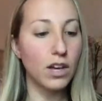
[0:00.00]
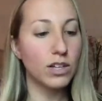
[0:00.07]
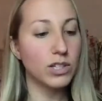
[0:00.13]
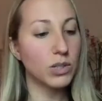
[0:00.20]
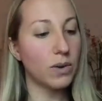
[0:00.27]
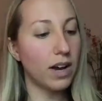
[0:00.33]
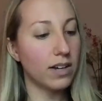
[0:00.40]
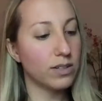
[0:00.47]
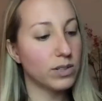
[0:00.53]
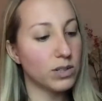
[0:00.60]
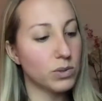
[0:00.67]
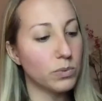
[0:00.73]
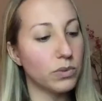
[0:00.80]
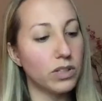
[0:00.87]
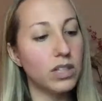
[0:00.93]
So I
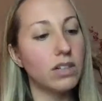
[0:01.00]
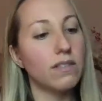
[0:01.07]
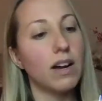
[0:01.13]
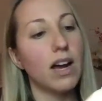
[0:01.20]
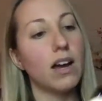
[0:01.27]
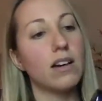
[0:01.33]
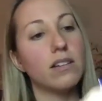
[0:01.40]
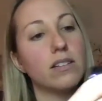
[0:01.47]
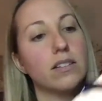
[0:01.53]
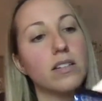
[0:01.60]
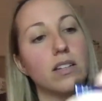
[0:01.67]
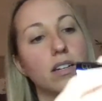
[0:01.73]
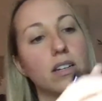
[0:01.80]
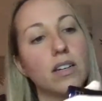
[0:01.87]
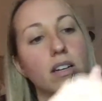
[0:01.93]
swirl it around
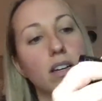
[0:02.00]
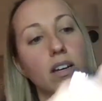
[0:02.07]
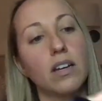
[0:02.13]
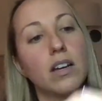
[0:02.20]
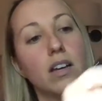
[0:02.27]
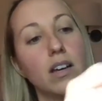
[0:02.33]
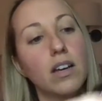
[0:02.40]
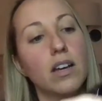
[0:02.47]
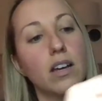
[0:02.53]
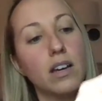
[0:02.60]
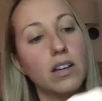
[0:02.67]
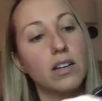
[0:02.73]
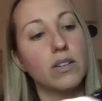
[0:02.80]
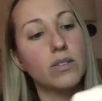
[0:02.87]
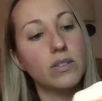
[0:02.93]

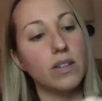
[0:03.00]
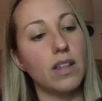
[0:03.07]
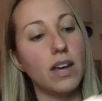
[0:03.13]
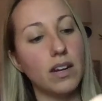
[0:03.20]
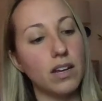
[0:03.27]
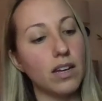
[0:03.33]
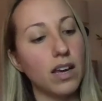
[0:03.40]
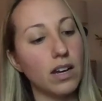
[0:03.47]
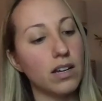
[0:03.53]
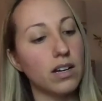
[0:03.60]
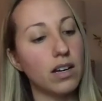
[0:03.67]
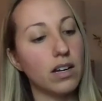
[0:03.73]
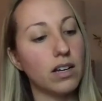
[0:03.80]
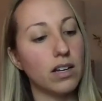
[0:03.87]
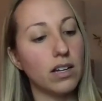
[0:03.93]
so that I get it
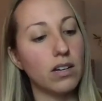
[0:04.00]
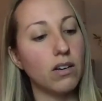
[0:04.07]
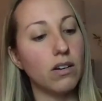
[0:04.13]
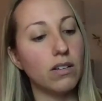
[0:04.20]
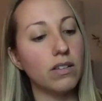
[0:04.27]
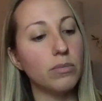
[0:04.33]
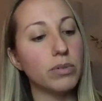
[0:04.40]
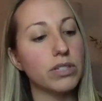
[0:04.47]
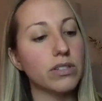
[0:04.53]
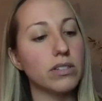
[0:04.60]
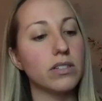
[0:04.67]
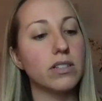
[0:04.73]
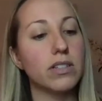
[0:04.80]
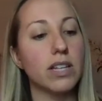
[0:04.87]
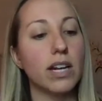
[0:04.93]
on all the
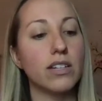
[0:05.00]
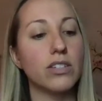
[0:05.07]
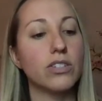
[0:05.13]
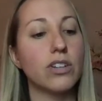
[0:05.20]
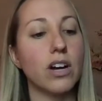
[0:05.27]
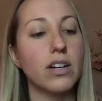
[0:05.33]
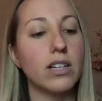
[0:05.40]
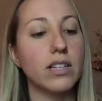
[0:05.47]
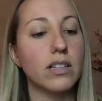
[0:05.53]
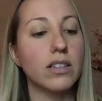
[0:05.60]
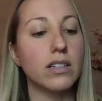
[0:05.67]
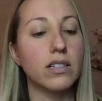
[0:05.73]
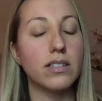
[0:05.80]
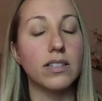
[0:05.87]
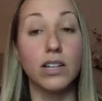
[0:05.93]
bristles, and then I start in
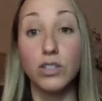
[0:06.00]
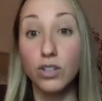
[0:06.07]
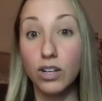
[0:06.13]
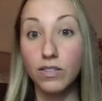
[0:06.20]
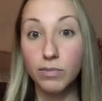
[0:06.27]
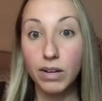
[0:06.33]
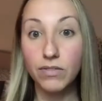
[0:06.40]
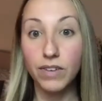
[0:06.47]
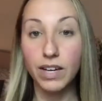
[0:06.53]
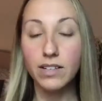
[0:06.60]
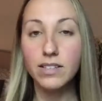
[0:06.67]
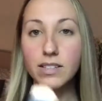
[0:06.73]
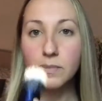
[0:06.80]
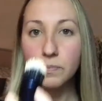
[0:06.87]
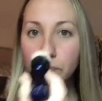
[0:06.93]
the center of my
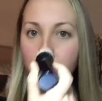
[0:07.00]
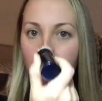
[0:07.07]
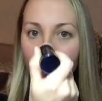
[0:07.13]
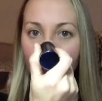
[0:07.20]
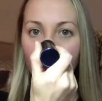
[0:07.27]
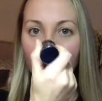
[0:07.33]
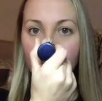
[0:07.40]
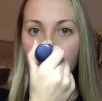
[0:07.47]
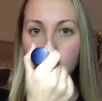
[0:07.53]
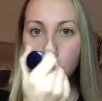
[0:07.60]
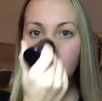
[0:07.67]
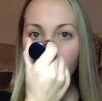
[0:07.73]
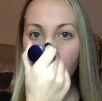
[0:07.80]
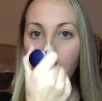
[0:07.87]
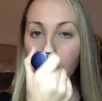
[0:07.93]
face.
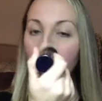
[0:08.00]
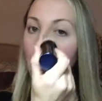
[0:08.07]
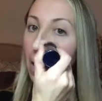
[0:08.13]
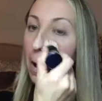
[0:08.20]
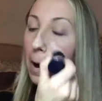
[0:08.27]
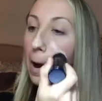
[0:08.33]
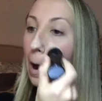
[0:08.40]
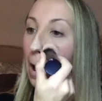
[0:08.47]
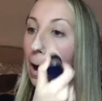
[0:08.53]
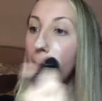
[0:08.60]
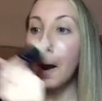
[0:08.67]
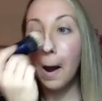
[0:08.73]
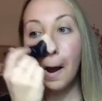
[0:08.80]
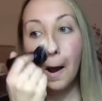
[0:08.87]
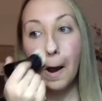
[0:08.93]
So
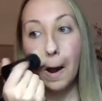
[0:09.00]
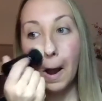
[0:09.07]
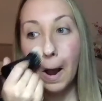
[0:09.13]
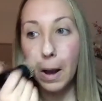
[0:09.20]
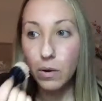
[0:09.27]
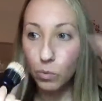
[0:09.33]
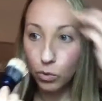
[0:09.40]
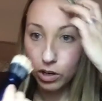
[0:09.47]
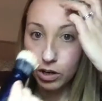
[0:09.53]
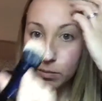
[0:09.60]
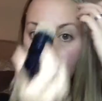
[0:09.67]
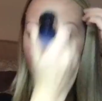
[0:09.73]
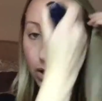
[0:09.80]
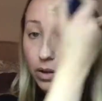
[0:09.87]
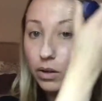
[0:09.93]
I work
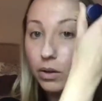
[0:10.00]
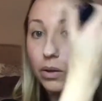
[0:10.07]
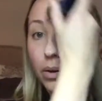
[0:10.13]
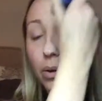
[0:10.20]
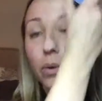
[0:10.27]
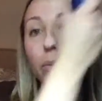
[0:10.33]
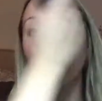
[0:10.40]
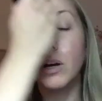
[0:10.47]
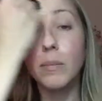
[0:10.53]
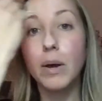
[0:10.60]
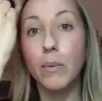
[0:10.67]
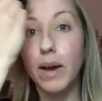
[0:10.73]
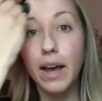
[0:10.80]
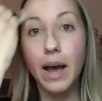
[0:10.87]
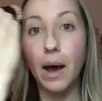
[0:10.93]
my
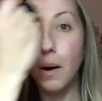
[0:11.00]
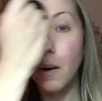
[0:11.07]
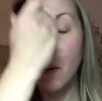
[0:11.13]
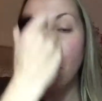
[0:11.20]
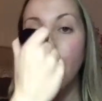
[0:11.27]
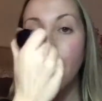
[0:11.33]
way out.